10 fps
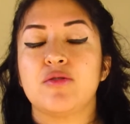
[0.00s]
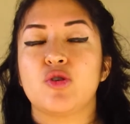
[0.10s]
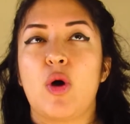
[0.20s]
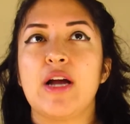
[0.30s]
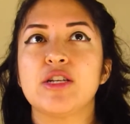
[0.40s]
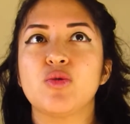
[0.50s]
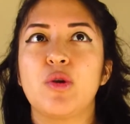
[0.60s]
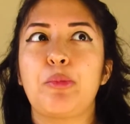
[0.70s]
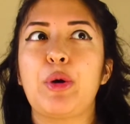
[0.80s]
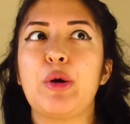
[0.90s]
So I just
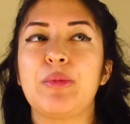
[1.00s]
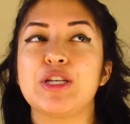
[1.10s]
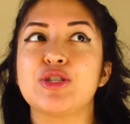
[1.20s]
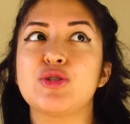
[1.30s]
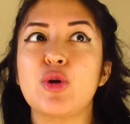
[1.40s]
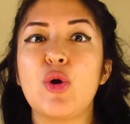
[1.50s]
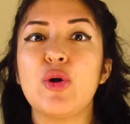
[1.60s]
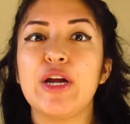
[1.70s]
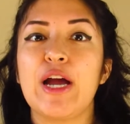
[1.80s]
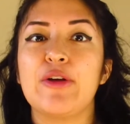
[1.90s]
want to put my
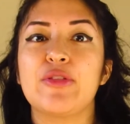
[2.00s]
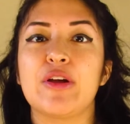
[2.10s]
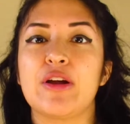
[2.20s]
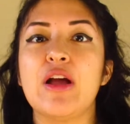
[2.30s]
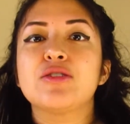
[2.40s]
story out there.